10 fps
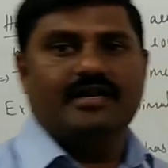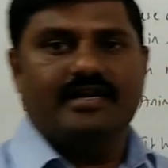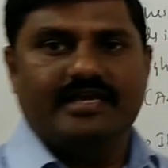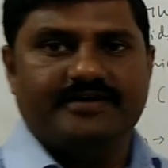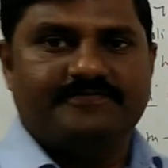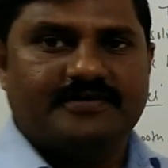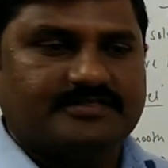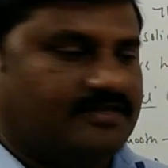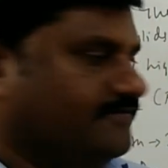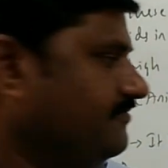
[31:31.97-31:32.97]
leaf
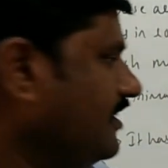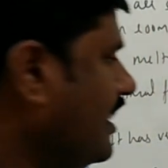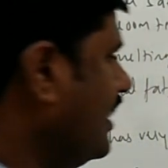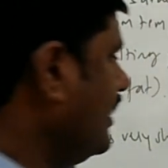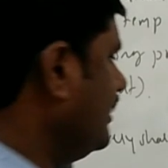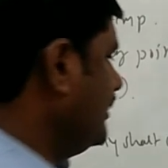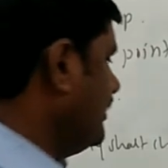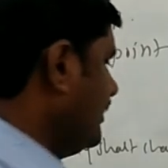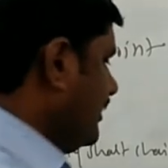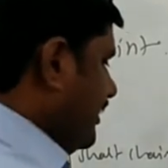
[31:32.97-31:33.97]
itself,
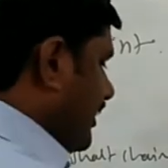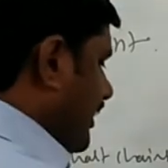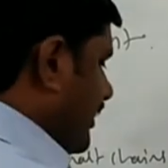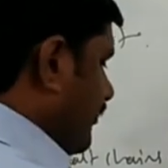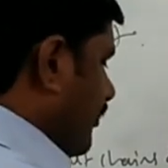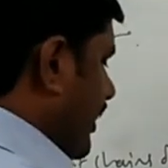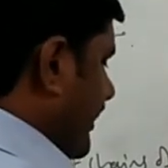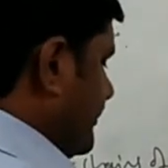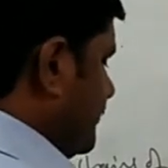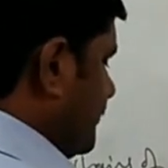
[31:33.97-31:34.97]
and it
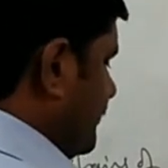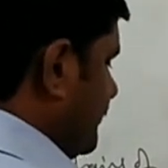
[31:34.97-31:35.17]
avoids